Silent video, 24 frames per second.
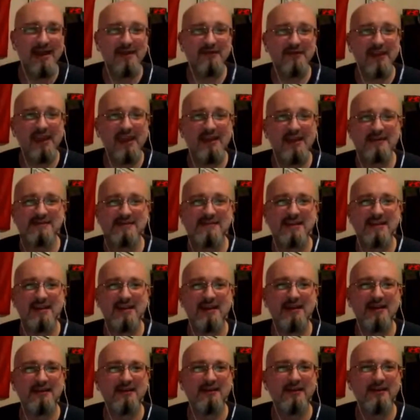
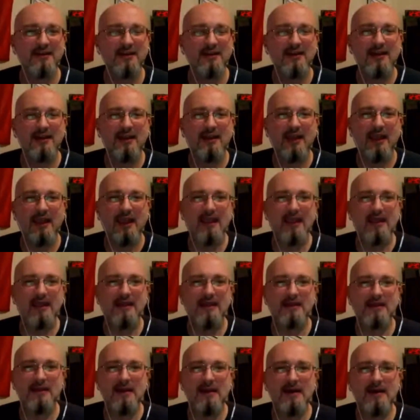Afghanistan,
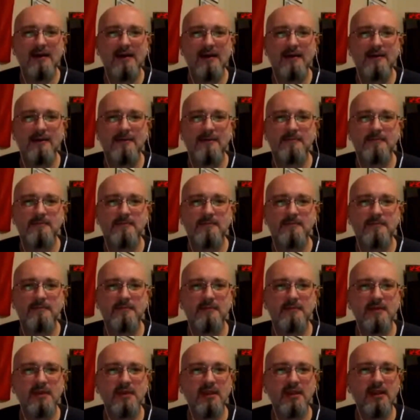and um,
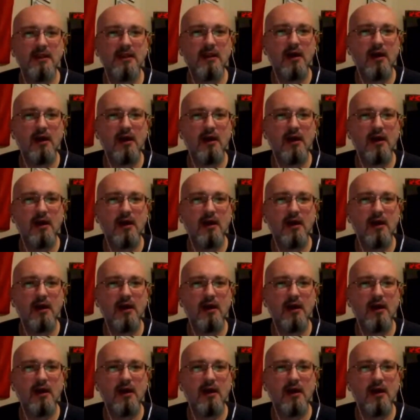you